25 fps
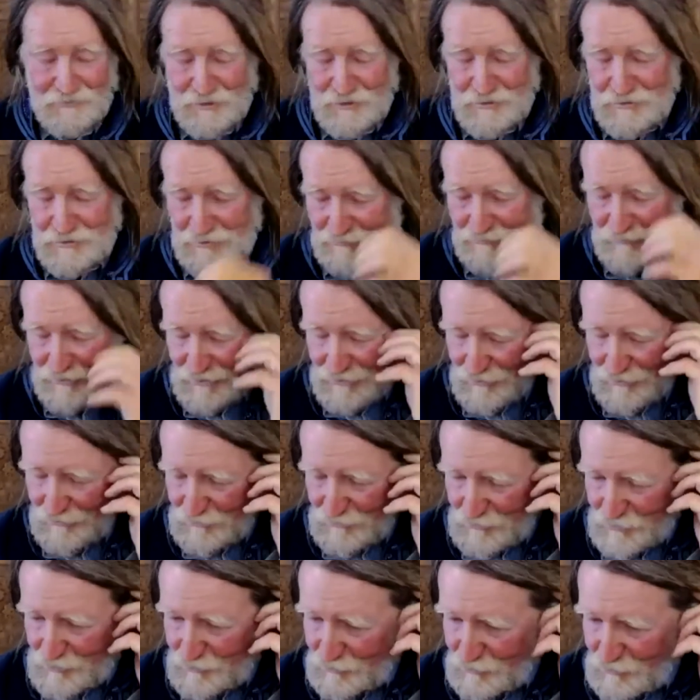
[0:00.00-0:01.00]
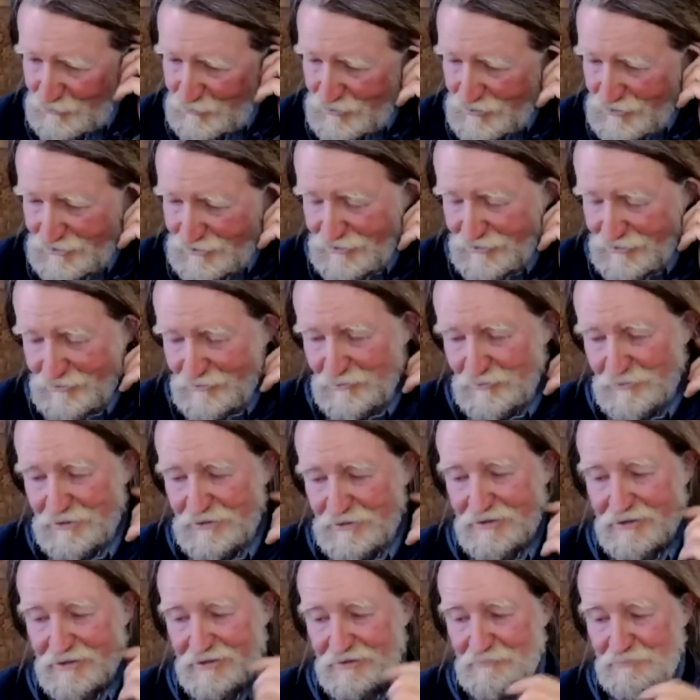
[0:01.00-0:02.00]
of it, although you're too young to know it
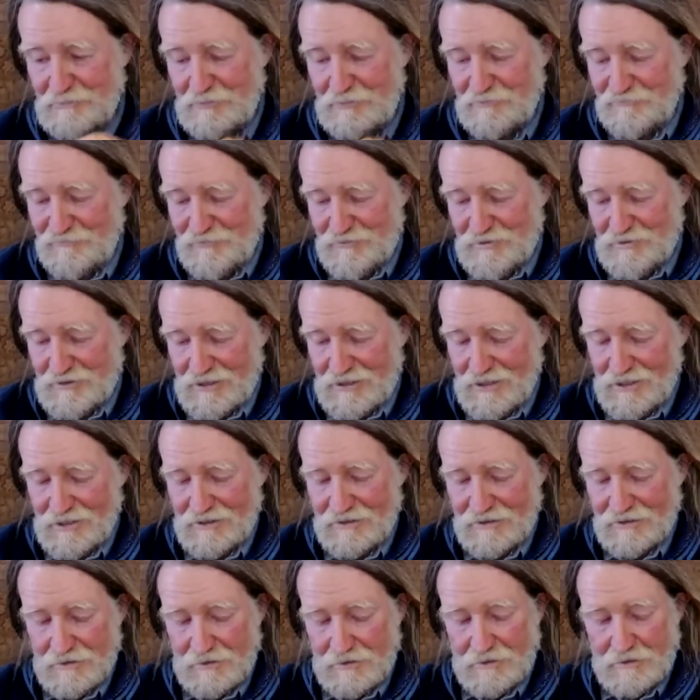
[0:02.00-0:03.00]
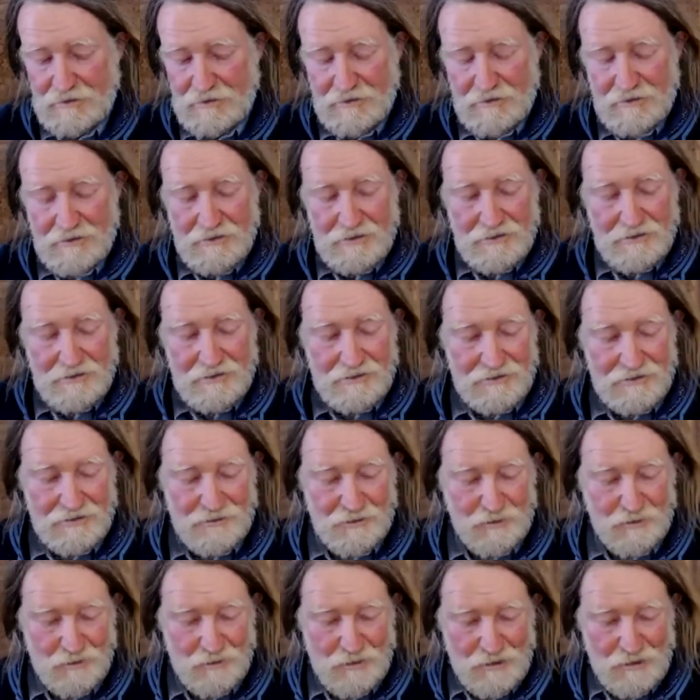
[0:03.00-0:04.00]
firsthand.
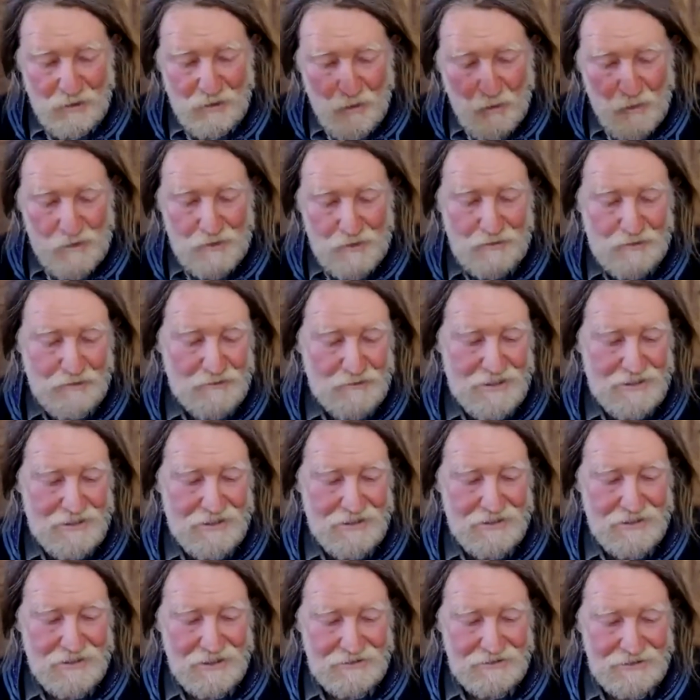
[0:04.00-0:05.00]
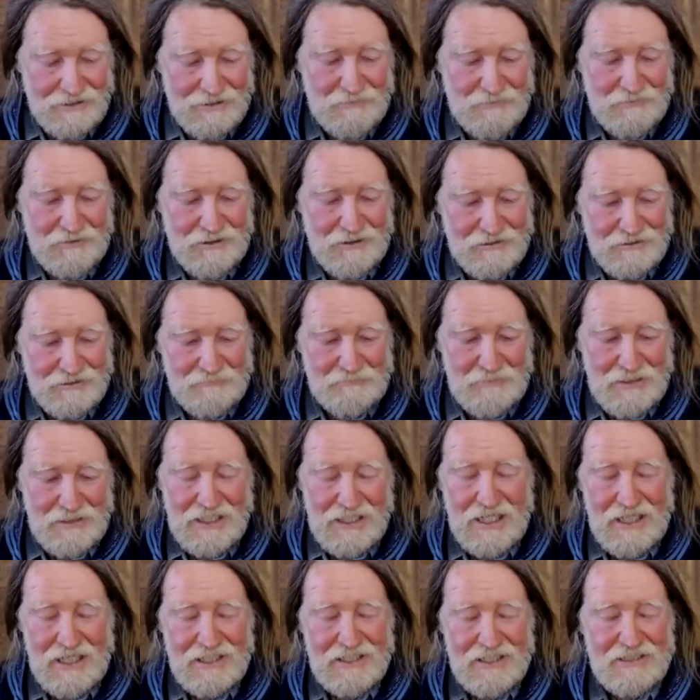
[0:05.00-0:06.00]
So-called oil crisis. I think it was in the mid
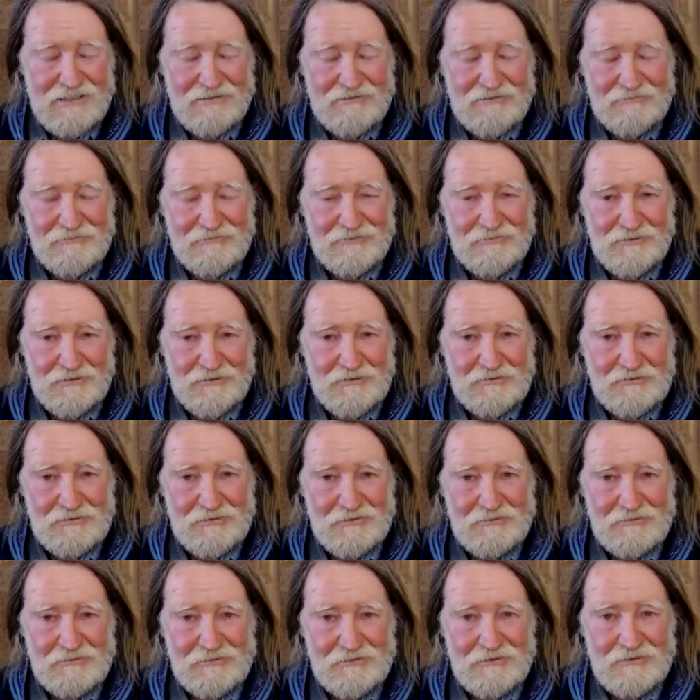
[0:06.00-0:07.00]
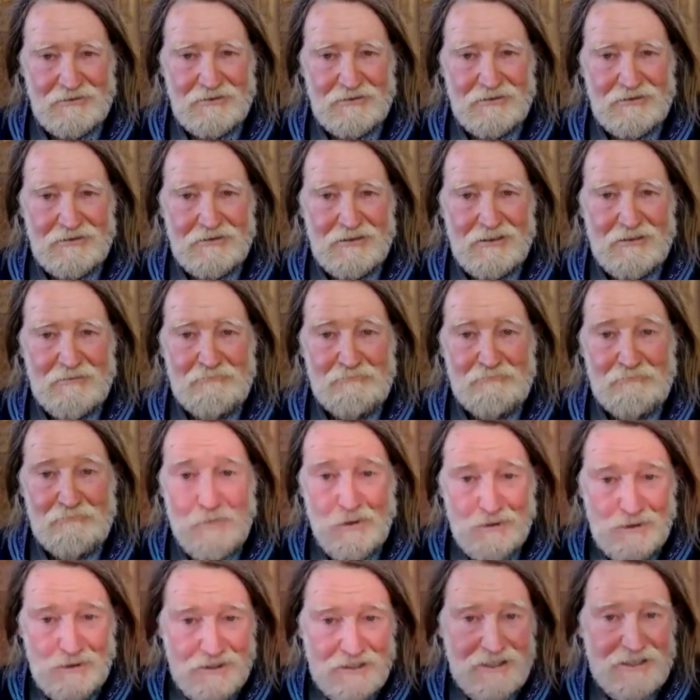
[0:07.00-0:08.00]
80s or so,
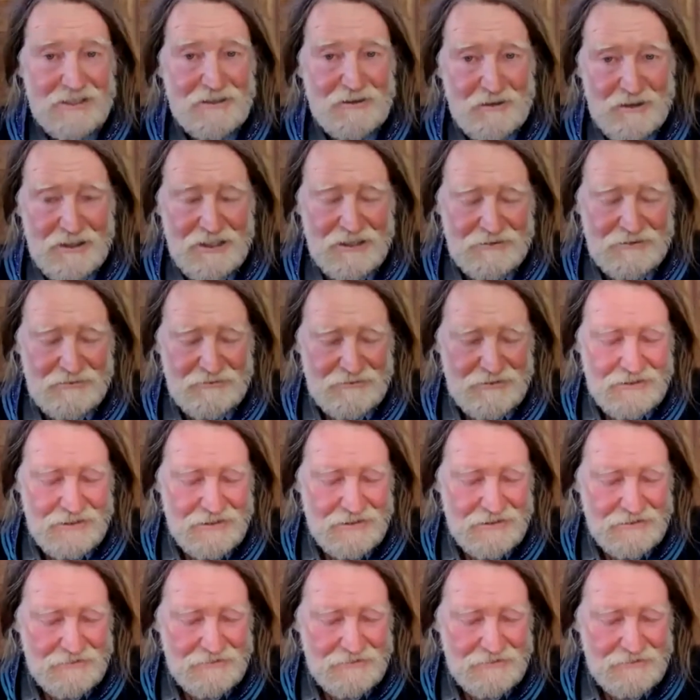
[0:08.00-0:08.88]
mostly in your country there.